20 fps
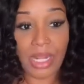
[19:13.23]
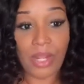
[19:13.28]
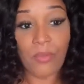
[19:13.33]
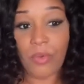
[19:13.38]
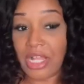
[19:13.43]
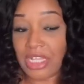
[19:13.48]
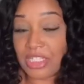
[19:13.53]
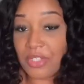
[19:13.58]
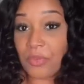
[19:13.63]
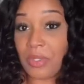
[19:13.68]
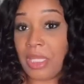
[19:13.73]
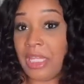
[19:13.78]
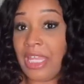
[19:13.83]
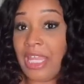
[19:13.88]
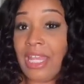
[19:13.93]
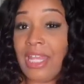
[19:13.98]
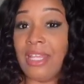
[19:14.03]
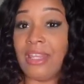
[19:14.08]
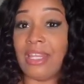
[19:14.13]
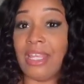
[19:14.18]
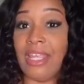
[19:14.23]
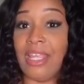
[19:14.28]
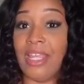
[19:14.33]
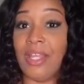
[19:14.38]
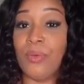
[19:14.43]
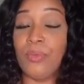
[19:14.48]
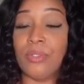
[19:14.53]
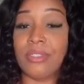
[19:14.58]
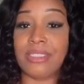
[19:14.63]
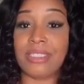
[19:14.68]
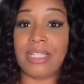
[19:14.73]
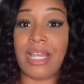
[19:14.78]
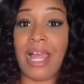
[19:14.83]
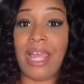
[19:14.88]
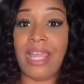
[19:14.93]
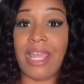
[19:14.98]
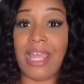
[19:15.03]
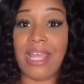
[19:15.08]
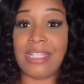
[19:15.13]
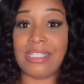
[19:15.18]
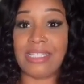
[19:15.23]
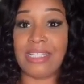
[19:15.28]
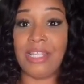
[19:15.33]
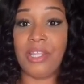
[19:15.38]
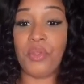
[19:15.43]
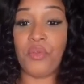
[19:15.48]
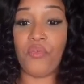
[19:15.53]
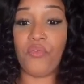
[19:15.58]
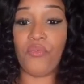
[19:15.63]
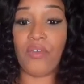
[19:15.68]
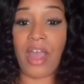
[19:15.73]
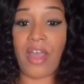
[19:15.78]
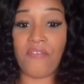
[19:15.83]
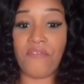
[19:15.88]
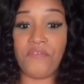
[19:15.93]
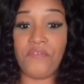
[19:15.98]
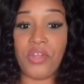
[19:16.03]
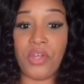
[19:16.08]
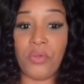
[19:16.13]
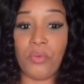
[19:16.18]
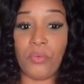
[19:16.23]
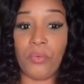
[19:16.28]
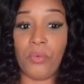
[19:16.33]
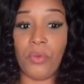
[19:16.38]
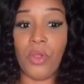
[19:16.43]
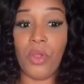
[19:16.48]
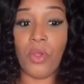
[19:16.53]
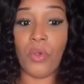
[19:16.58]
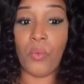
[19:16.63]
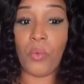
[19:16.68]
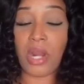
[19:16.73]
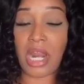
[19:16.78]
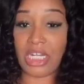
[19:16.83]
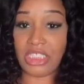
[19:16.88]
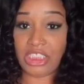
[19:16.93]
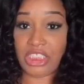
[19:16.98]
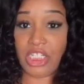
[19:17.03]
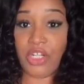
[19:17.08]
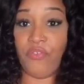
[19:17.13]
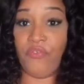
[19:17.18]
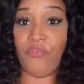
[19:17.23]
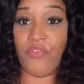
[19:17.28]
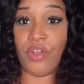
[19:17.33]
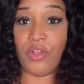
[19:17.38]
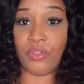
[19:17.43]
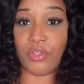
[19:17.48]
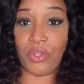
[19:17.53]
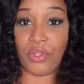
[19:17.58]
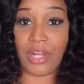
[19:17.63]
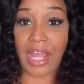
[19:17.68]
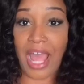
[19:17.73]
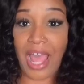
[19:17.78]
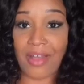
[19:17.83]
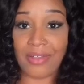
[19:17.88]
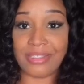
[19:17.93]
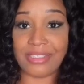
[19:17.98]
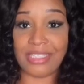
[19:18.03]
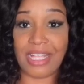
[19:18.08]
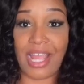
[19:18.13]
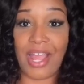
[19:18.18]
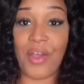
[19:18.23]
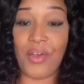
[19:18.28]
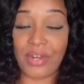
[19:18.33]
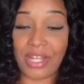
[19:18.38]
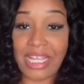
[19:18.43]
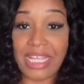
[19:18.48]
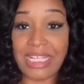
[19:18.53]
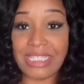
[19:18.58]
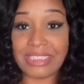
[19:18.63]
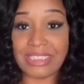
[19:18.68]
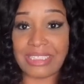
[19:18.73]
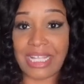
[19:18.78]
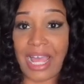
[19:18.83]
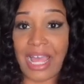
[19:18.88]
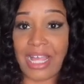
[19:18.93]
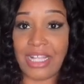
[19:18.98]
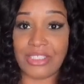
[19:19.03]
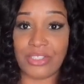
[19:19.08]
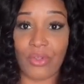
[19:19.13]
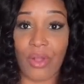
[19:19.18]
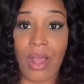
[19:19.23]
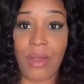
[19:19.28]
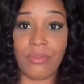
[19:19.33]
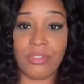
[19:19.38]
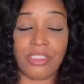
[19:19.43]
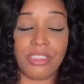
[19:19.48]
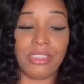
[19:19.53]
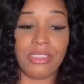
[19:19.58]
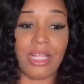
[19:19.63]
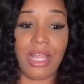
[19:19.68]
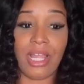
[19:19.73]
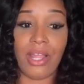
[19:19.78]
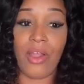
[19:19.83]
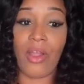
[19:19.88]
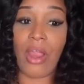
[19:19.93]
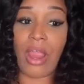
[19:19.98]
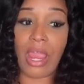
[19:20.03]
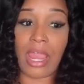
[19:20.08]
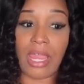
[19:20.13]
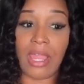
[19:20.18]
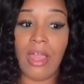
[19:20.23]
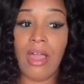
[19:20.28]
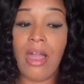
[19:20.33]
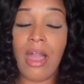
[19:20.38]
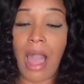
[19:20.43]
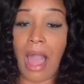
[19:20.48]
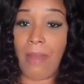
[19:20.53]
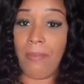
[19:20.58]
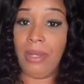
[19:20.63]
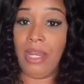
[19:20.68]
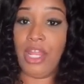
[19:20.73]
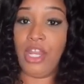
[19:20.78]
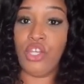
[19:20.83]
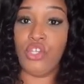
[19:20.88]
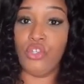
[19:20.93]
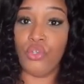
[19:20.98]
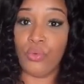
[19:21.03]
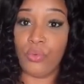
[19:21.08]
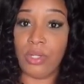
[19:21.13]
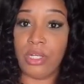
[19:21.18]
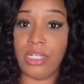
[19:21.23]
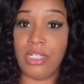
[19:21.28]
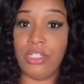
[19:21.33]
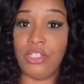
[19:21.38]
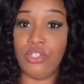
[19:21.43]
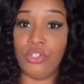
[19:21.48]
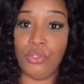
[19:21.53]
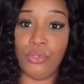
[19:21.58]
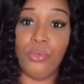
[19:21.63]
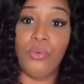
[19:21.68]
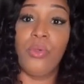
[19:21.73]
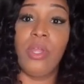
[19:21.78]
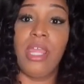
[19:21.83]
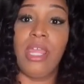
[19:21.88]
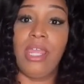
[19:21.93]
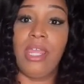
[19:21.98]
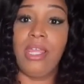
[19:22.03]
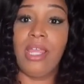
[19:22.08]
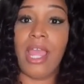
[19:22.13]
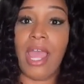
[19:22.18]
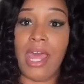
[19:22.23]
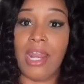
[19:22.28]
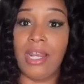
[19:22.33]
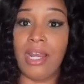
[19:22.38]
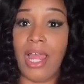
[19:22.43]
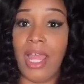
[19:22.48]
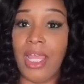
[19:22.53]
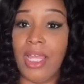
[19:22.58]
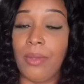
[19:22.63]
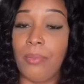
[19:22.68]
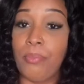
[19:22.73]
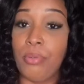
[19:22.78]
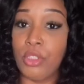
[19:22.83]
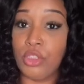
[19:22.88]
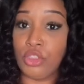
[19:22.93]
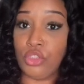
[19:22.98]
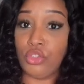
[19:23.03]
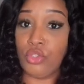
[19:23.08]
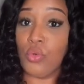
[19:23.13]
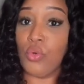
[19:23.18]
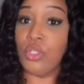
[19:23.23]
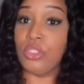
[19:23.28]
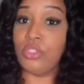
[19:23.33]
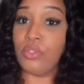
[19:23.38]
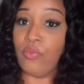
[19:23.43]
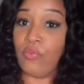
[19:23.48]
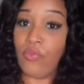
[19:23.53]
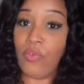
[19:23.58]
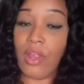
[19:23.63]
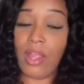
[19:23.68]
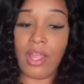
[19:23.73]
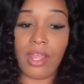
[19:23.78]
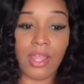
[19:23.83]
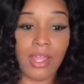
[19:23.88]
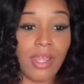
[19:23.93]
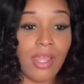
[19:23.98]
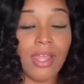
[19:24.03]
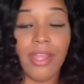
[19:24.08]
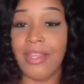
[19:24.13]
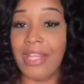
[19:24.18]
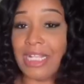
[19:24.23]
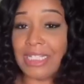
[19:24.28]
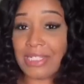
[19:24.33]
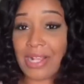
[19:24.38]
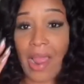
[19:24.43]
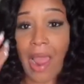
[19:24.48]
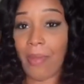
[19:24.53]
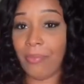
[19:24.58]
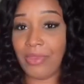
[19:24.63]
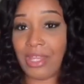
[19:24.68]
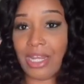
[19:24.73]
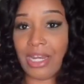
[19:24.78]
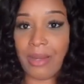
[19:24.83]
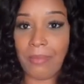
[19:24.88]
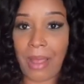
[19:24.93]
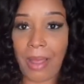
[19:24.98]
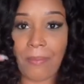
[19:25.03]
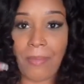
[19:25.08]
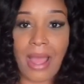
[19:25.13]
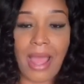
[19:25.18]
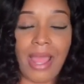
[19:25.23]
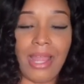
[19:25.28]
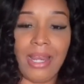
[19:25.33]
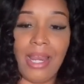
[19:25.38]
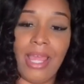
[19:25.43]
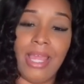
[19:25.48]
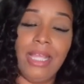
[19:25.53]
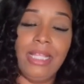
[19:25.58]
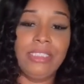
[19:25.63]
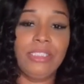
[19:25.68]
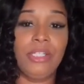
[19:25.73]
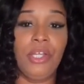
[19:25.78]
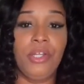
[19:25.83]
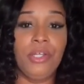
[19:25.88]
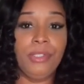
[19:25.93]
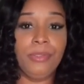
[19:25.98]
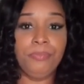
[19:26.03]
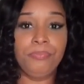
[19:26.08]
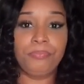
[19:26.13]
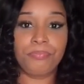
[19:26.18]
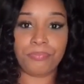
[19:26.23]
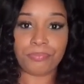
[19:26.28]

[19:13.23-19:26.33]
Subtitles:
wasn't really anything. It was like as if I felt what I should have felt on the outside, on the inside. So I was just like, all right, I'm gonna let it do what it do, and kind of like push towards the front. That's how I'm thinking in my mind, like it's gonna